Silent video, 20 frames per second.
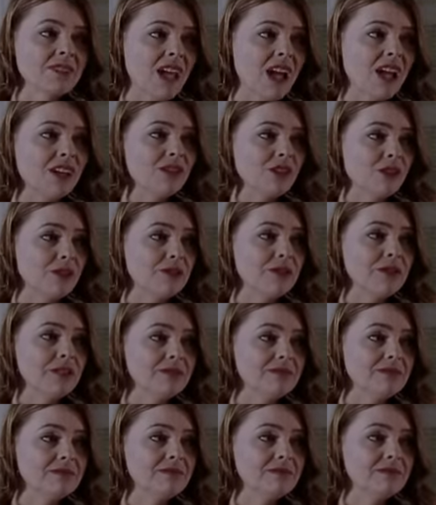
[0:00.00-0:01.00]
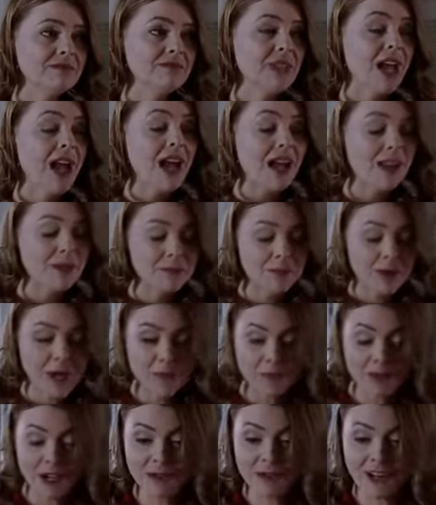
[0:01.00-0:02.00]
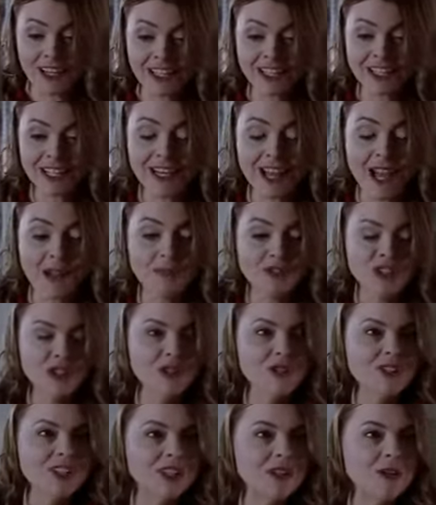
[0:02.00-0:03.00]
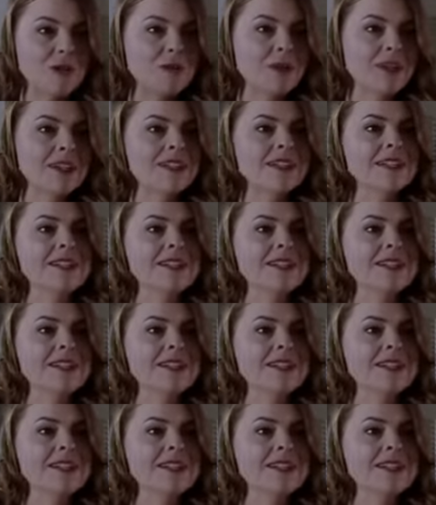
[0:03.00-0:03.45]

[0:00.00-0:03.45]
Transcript: Kind of. And by my reckoning, I'm 2-0 up.